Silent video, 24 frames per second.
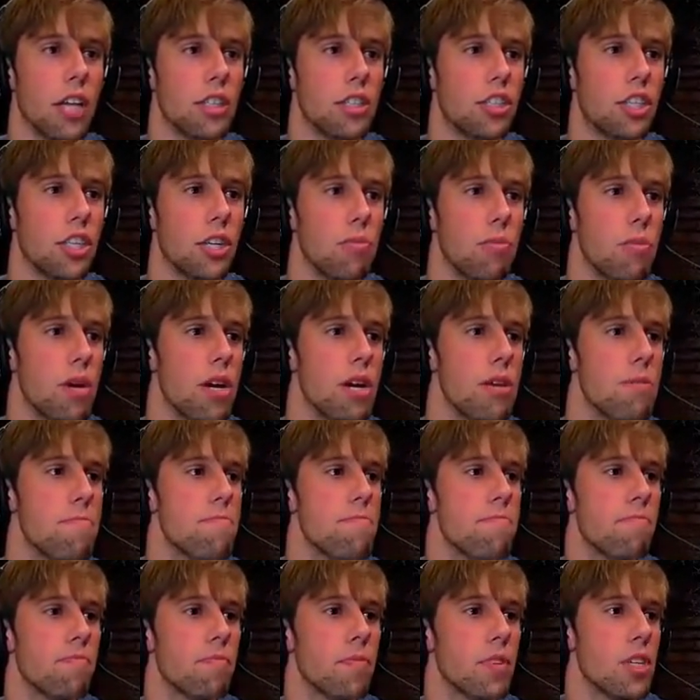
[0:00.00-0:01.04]
Can't see me.
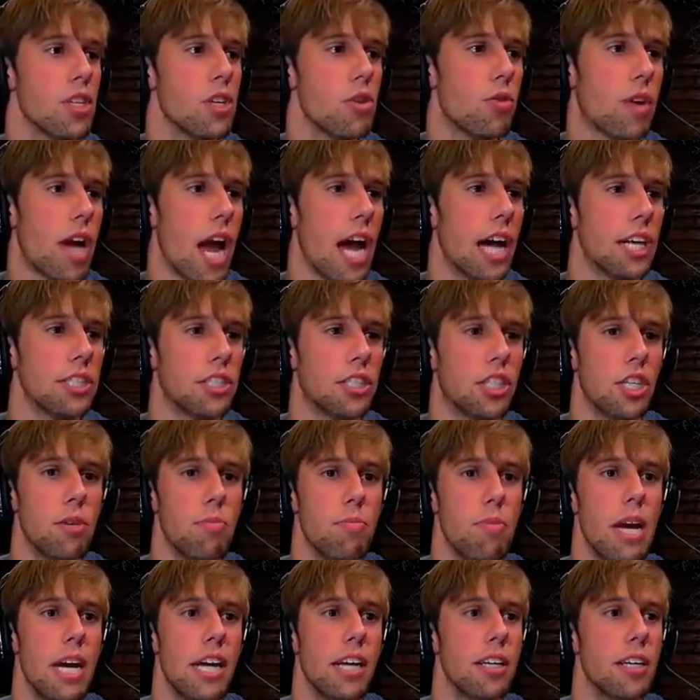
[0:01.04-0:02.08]
You can't
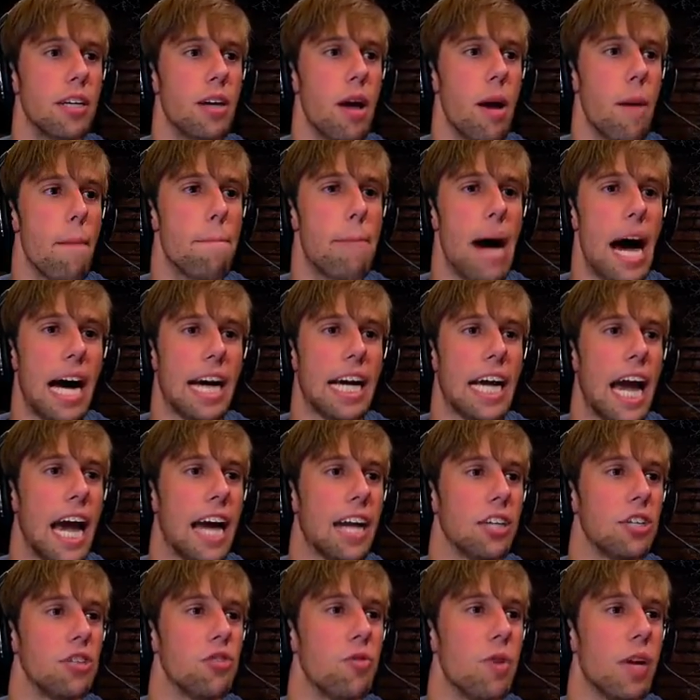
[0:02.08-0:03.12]
see me. Back
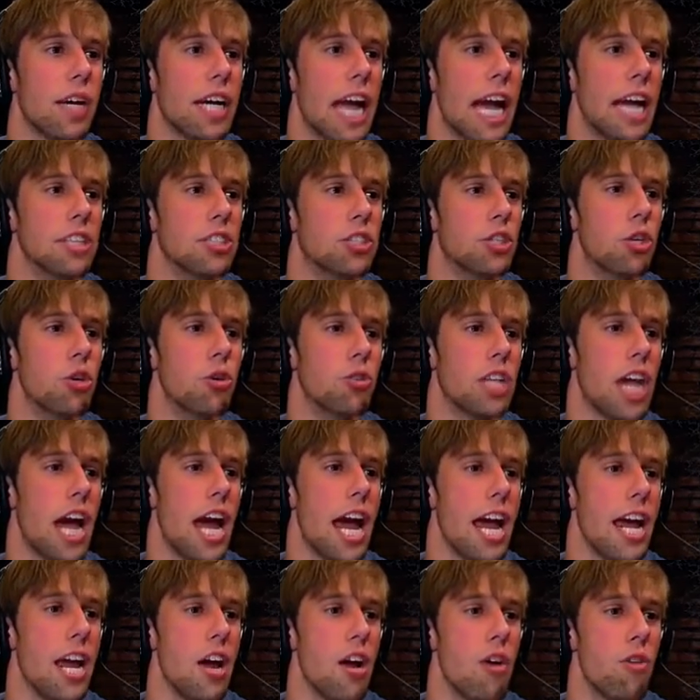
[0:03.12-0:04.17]
at you again
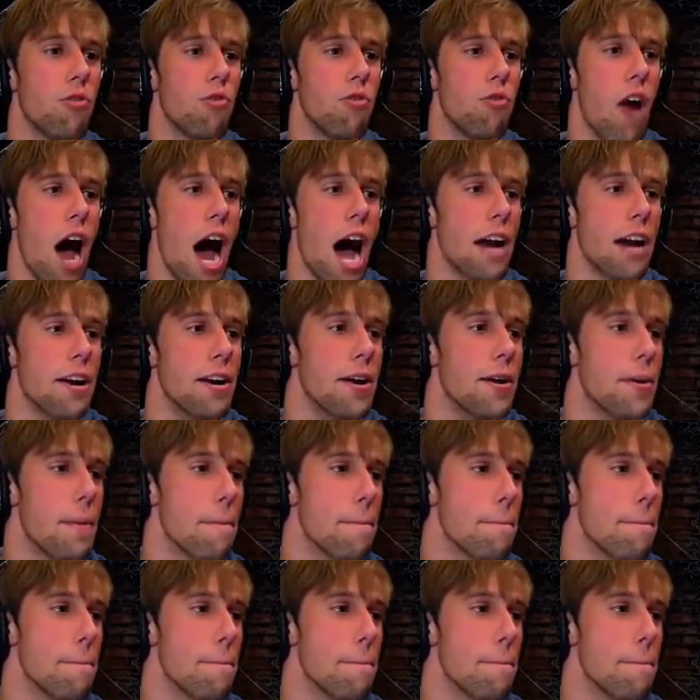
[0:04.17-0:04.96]
today. Run!